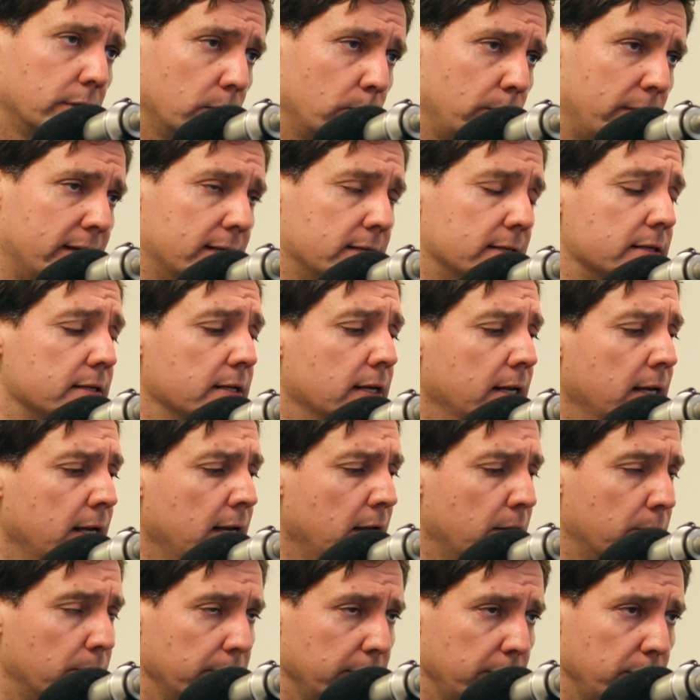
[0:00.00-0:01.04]
and wind
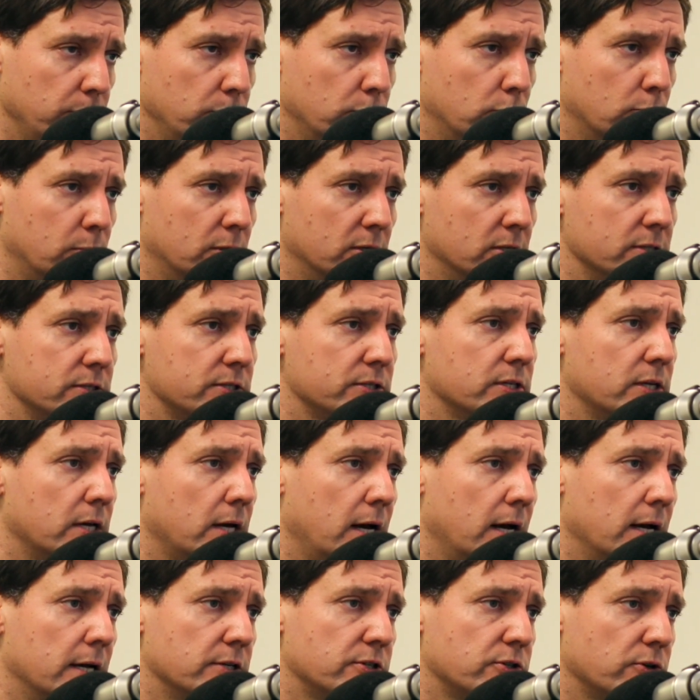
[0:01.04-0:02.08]

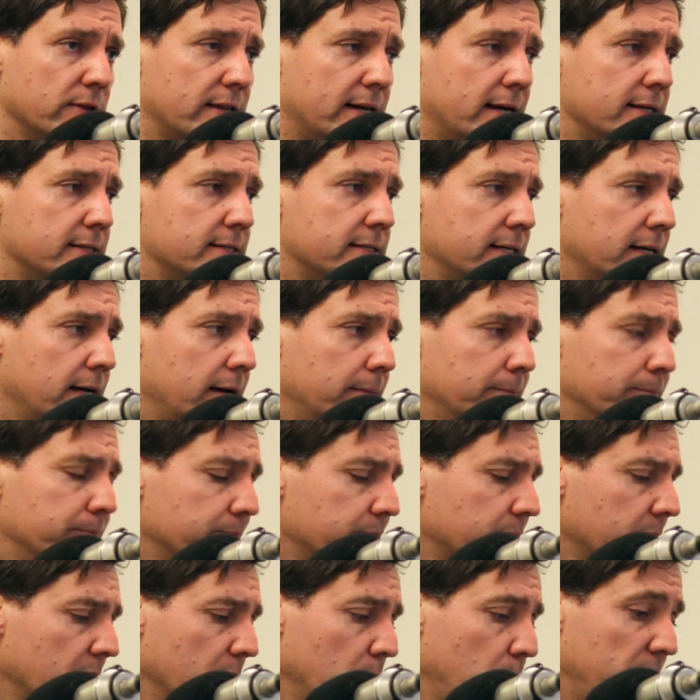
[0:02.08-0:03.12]
renewables so that
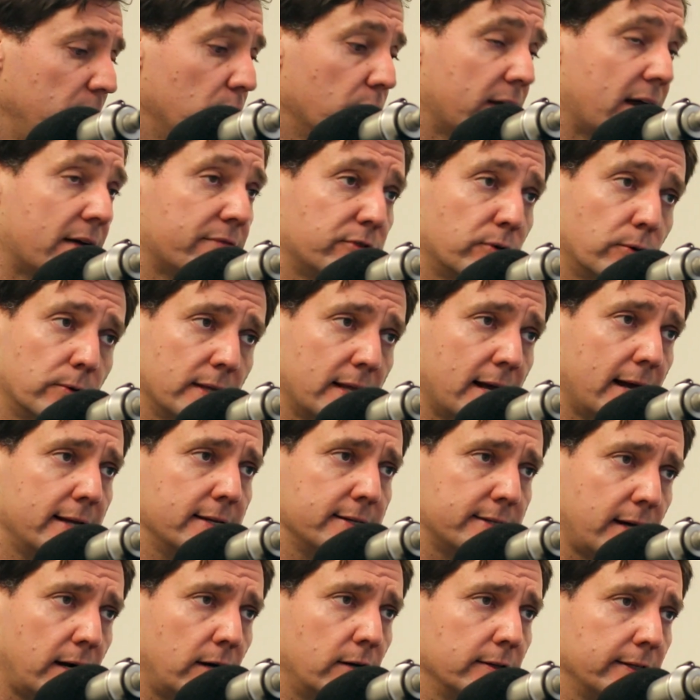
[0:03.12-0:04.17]
we don't have to rely
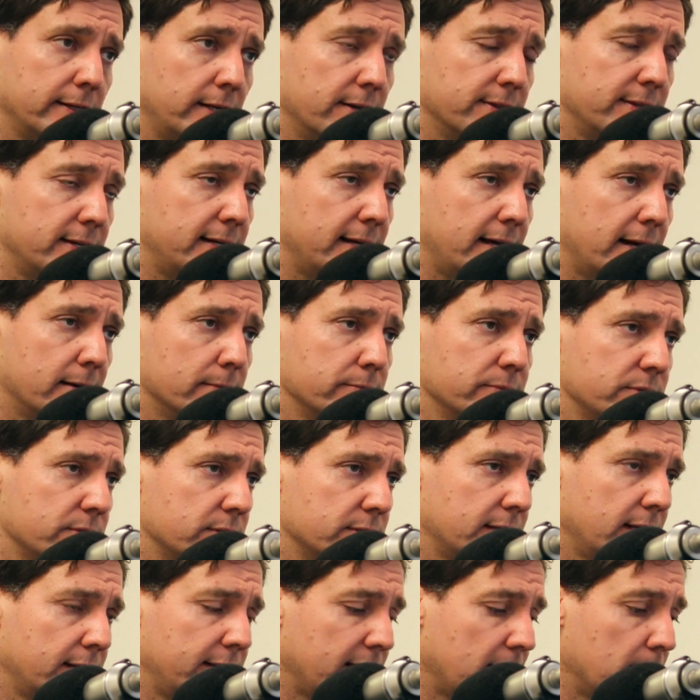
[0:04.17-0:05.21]
entirely on the
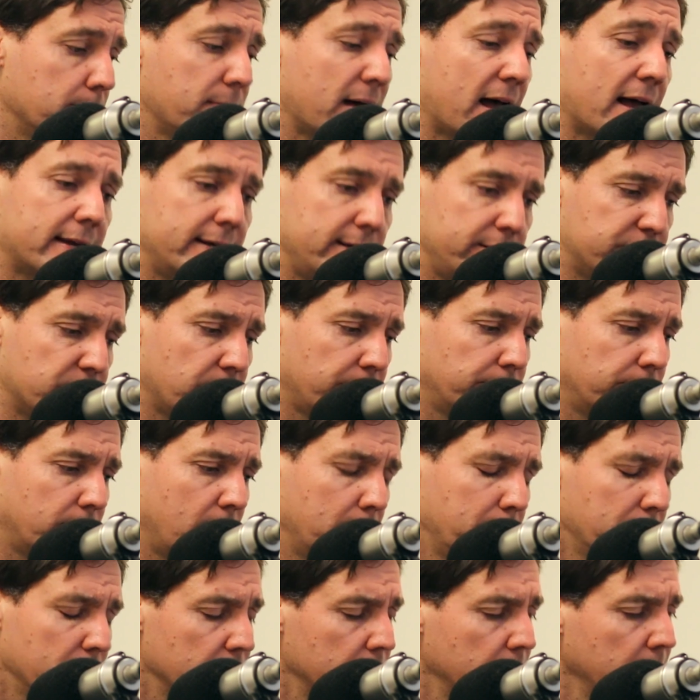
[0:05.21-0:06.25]
dams, that they can back each other
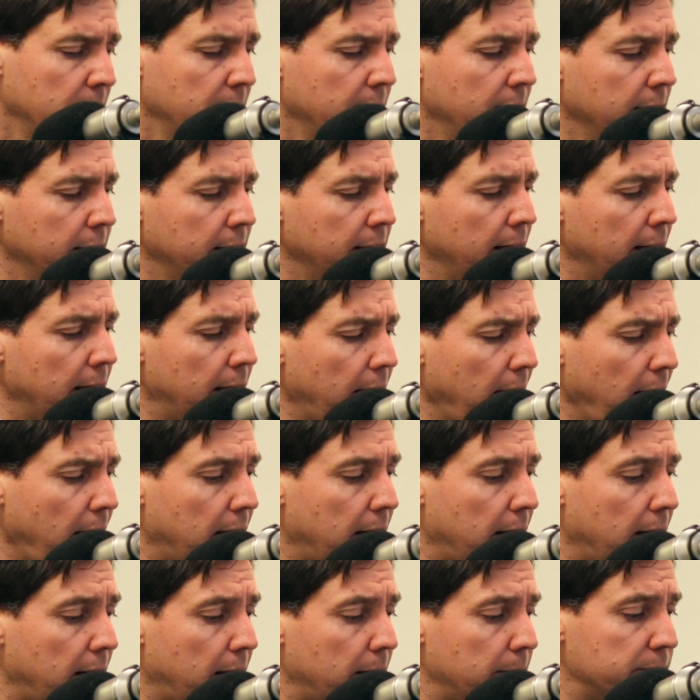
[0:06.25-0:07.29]
up.
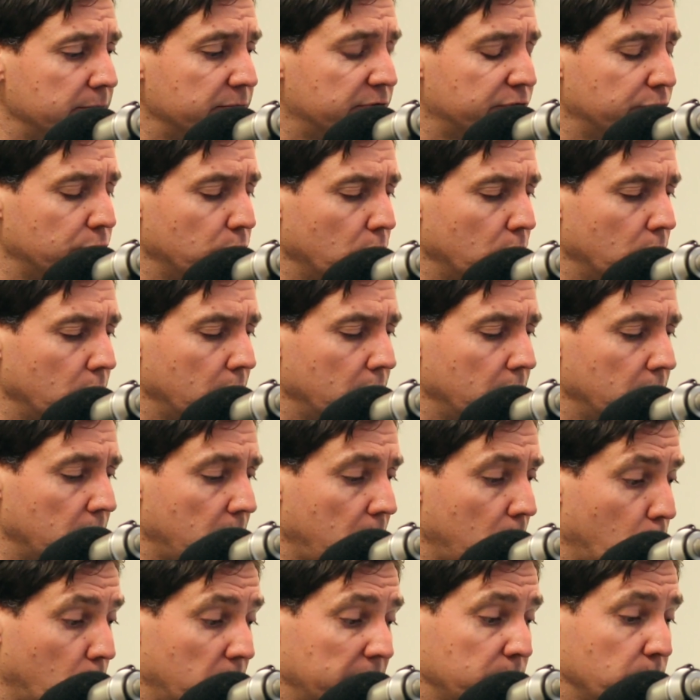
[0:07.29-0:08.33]
For
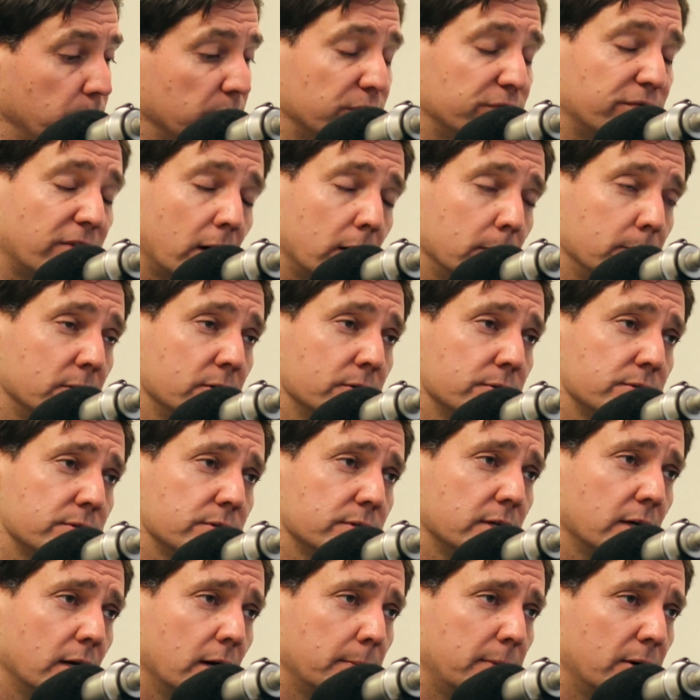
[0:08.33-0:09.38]
working with
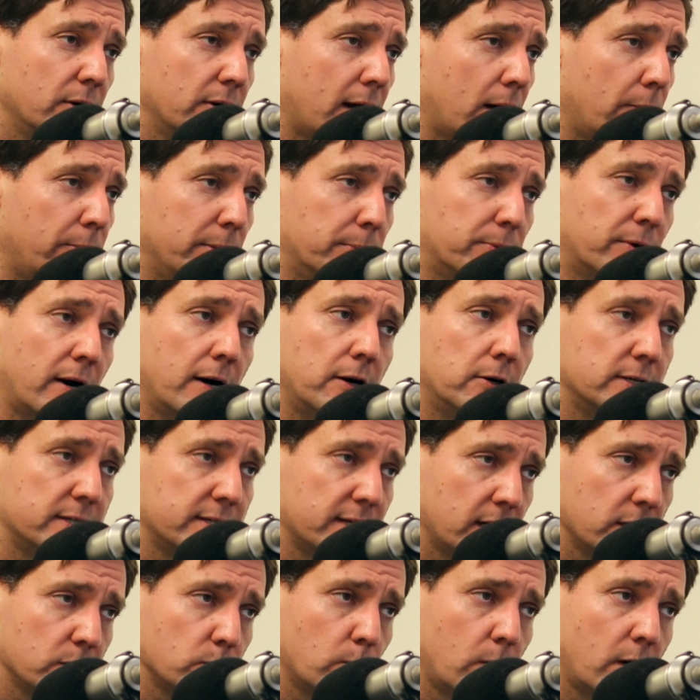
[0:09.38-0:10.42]
farmers about how we
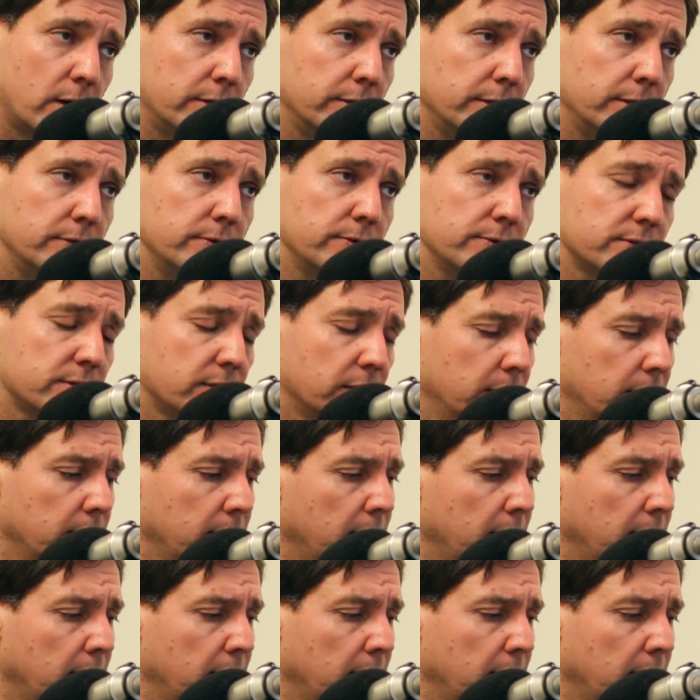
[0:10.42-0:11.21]
prioritize water use,